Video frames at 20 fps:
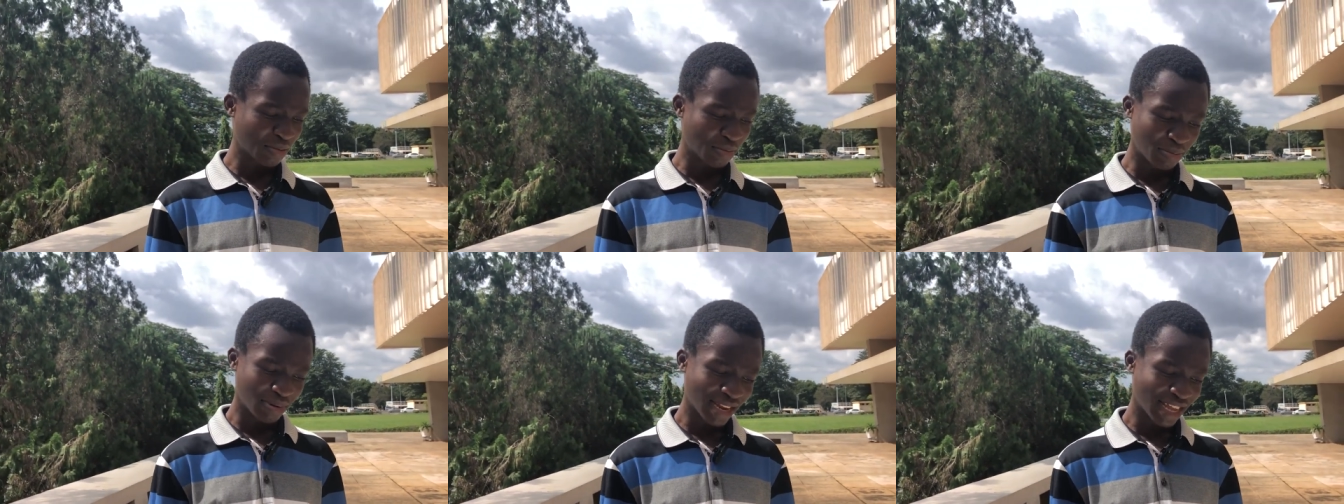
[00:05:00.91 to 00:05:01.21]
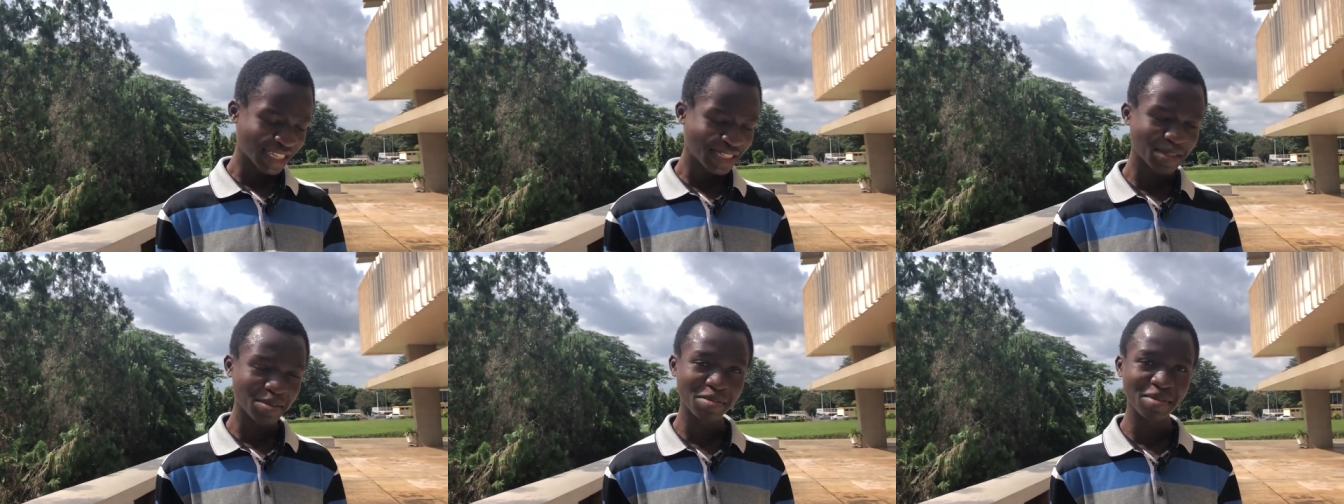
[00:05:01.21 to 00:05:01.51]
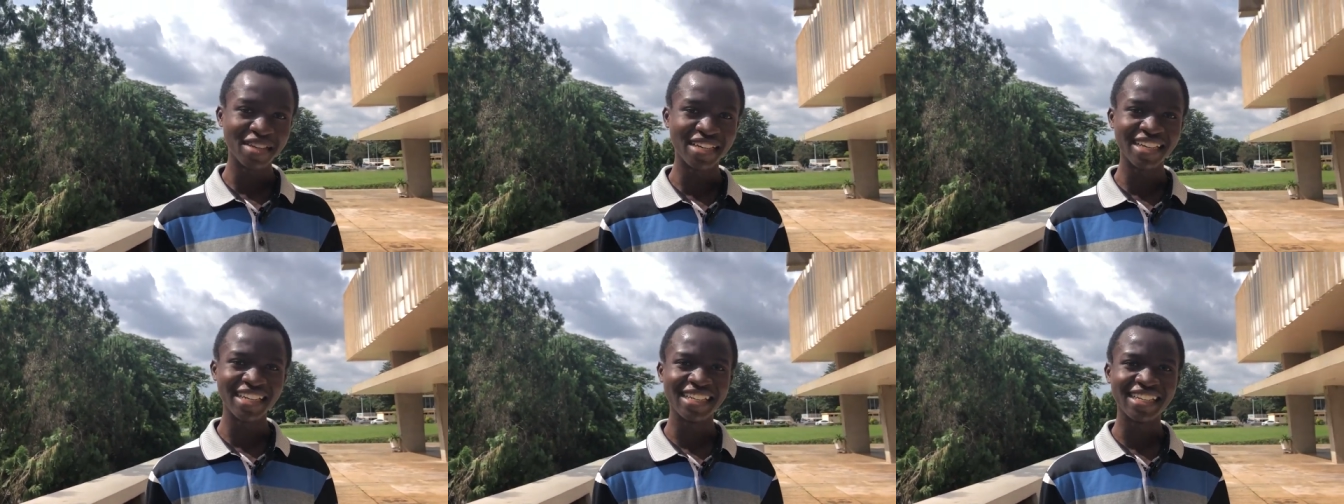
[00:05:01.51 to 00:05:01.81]
Bless
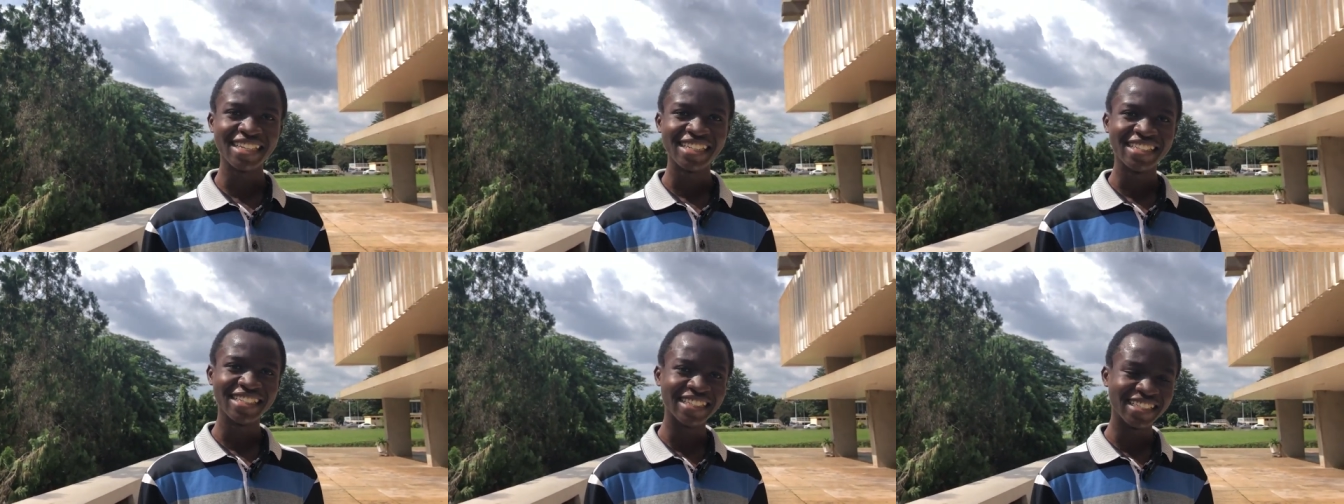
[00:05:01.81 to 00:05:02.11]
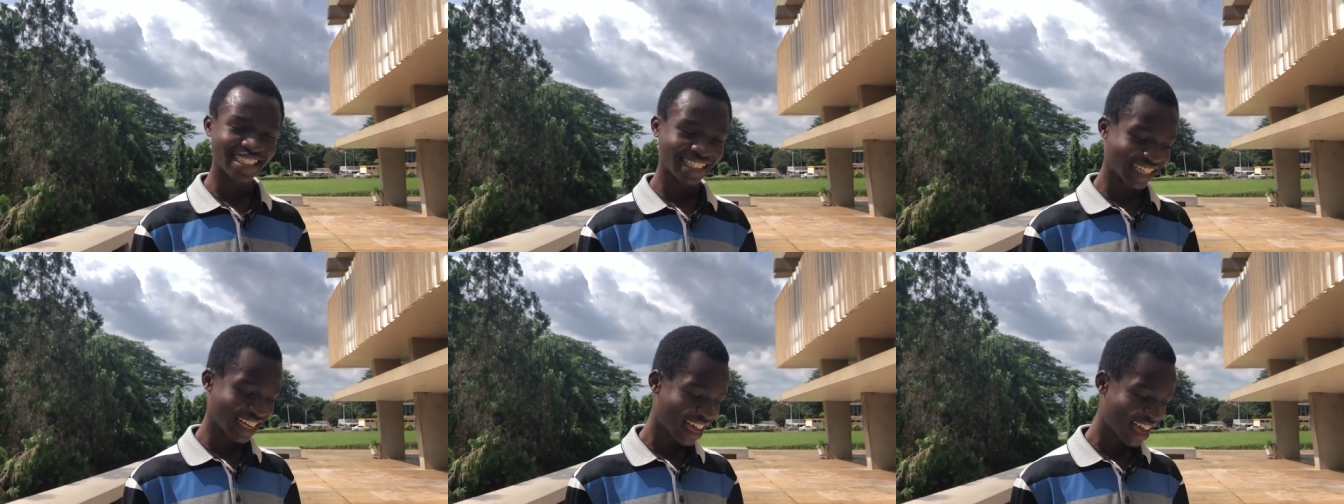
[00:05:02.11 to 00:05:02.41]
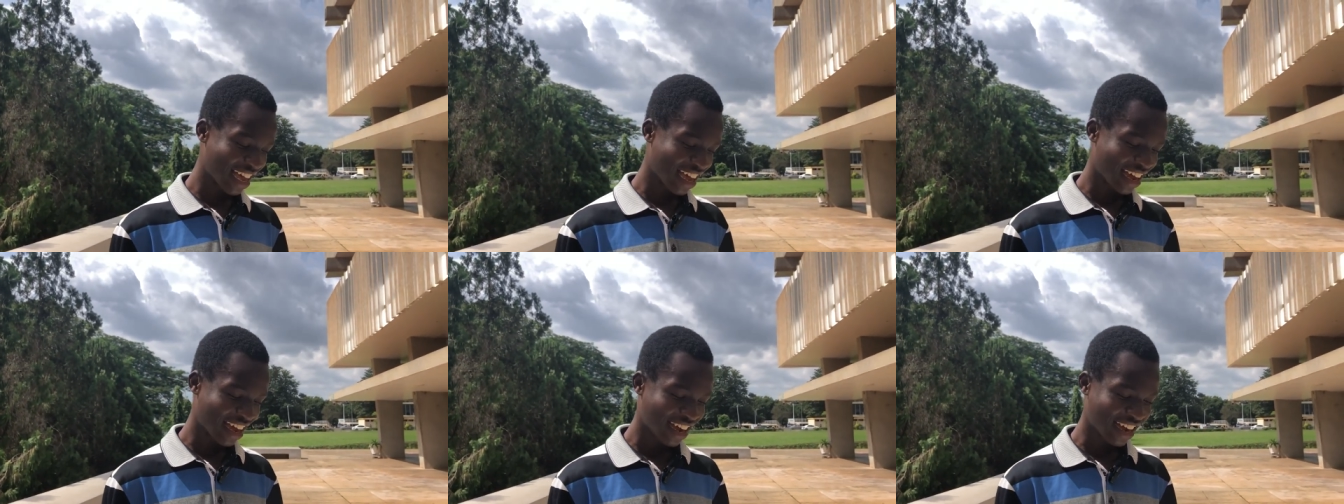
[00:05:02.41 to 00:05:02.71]
Me,
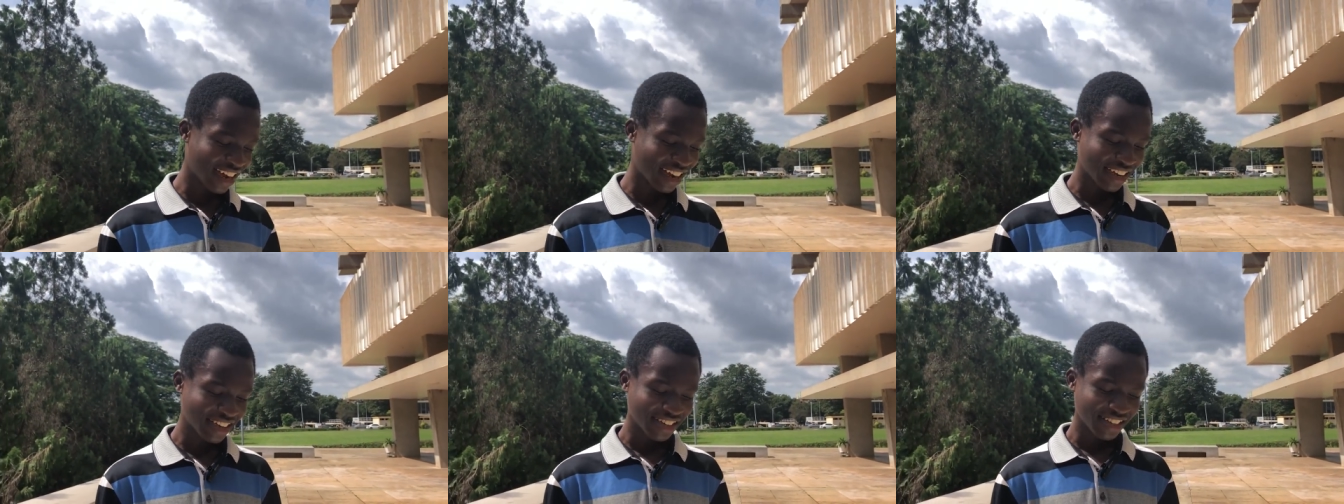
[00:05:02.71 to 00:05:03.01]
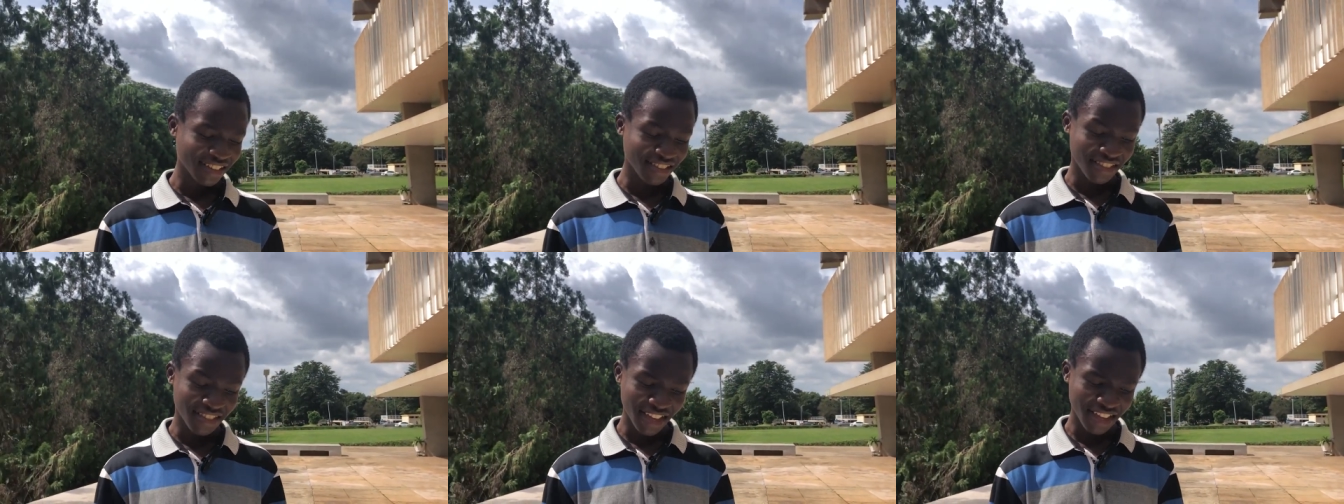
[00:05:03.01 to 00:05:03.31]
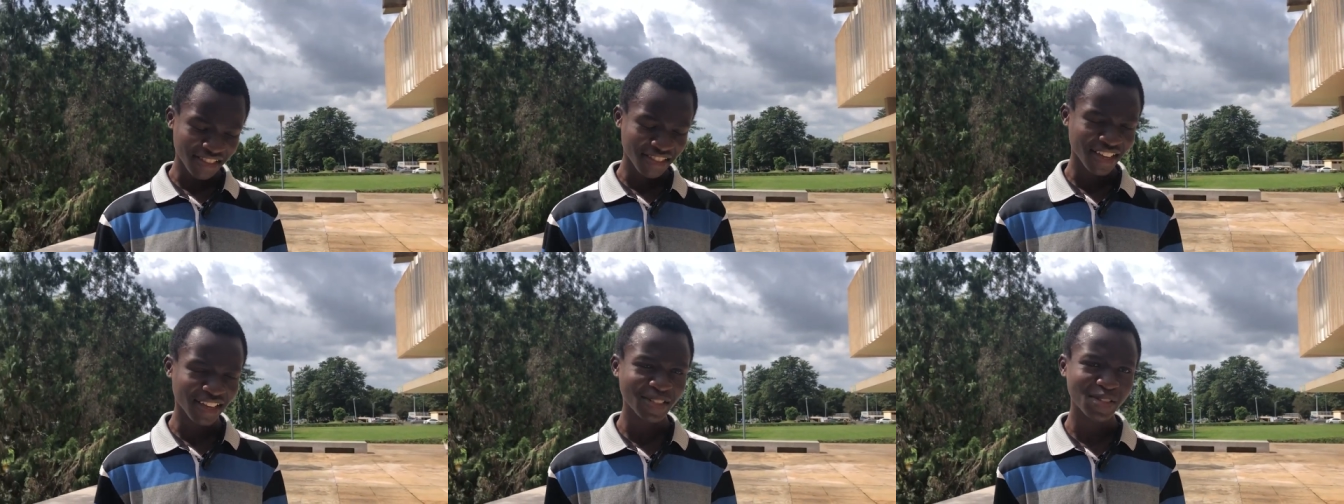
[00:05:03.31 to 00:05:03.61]
Desire,
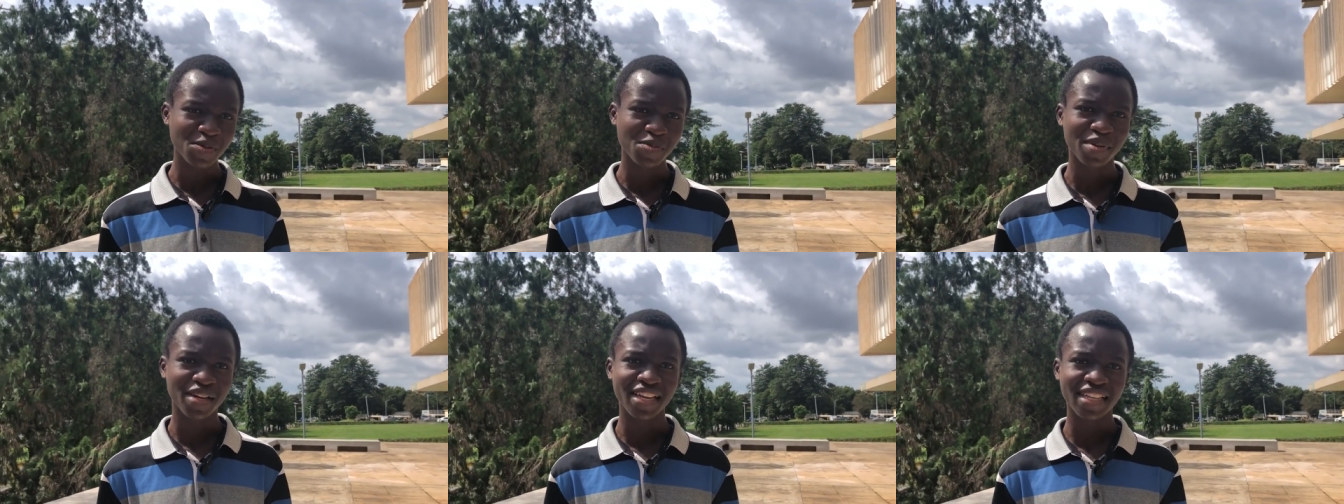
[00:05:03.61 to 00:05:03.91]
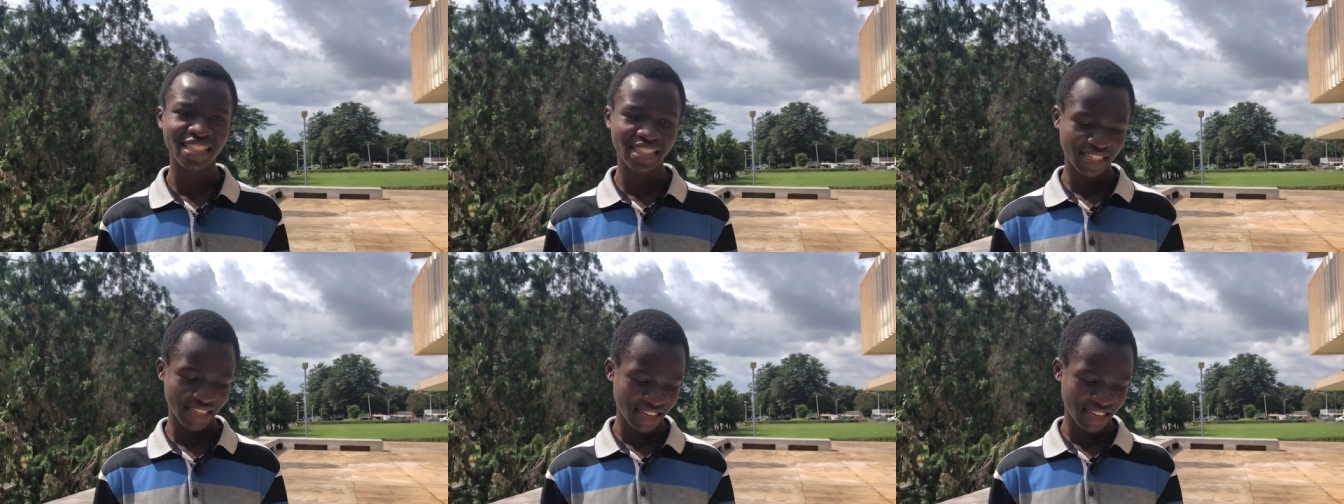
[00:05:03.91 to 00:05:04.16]
They That Wait,